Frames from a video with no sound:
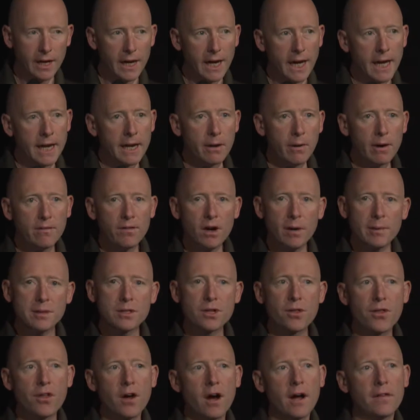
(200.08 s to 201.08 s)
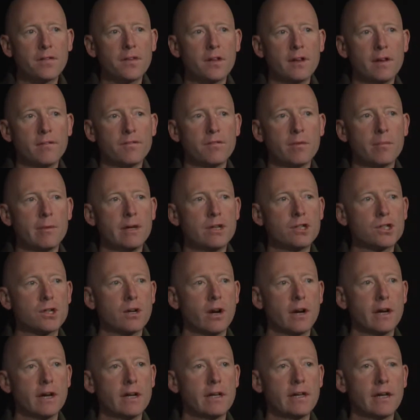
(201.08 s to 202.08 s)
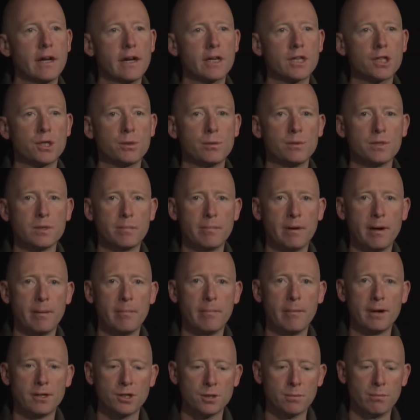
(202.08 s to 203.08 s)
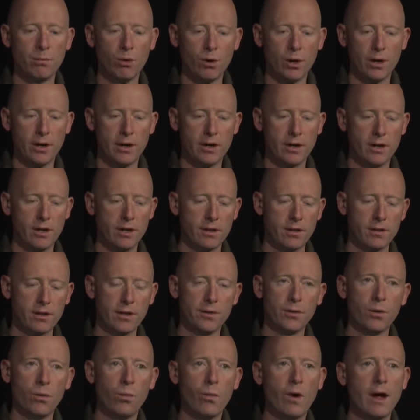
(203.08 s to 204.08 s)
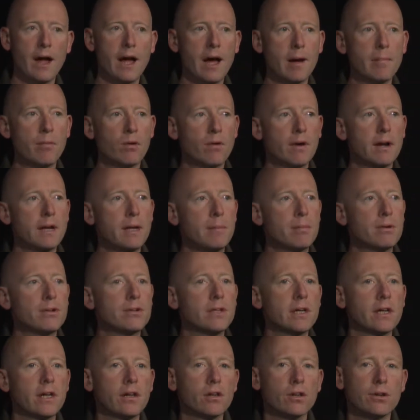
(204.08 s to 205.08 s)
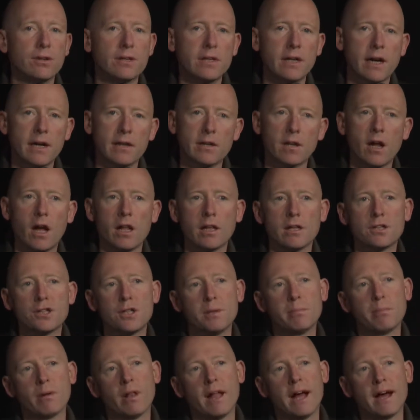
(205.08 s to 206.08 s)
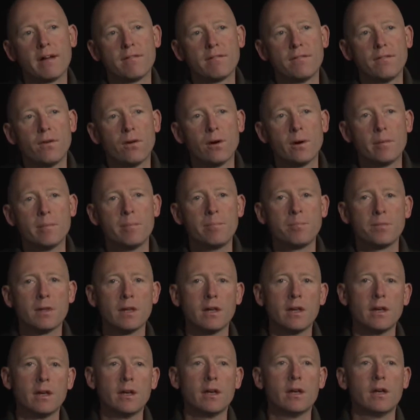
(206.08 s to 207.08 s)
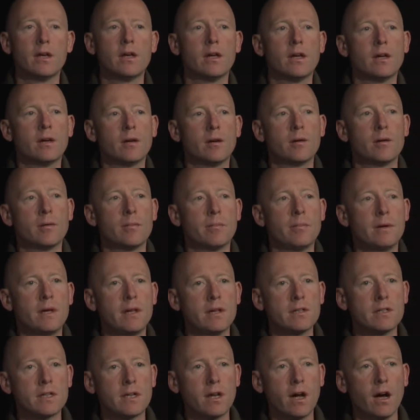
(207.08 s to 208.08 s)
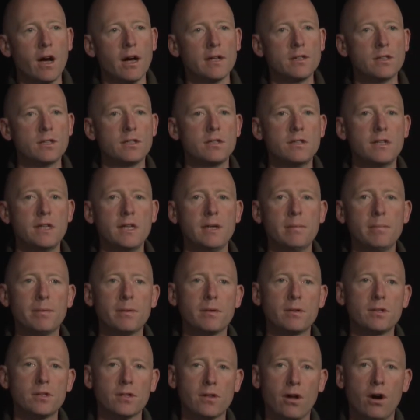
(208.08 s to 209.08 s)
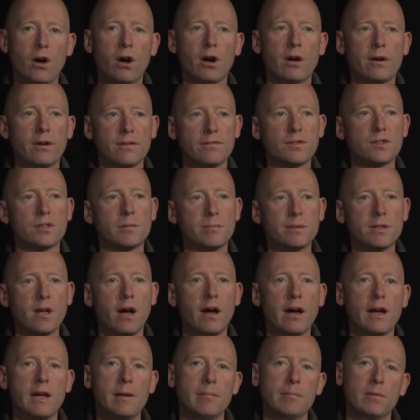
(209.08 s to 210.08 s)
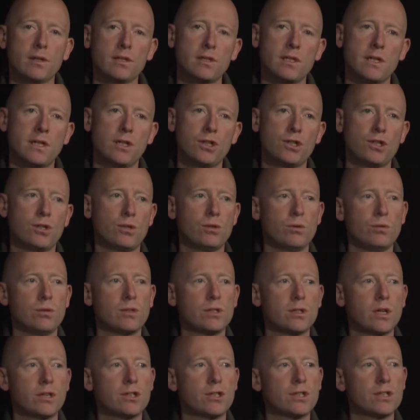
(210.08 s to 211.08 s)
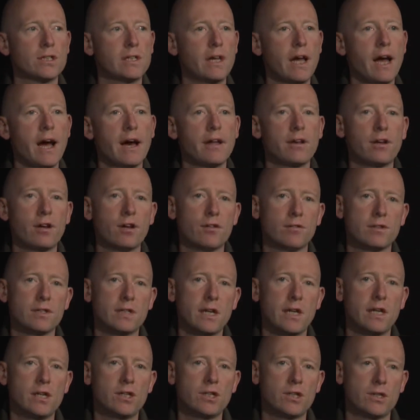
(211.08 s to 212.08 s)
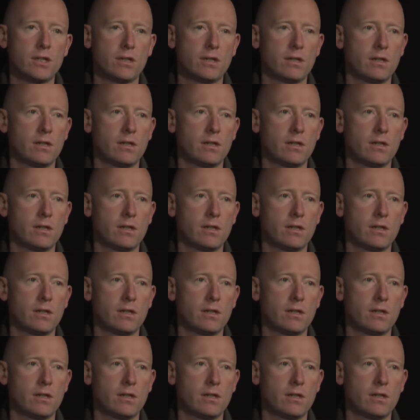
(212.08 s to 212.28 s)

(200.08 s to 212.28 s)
Now, I've always thought that information architecture was about much more than the web or any particular technology platform, because it cuts deep to the heart of some timeless issues such as categorization.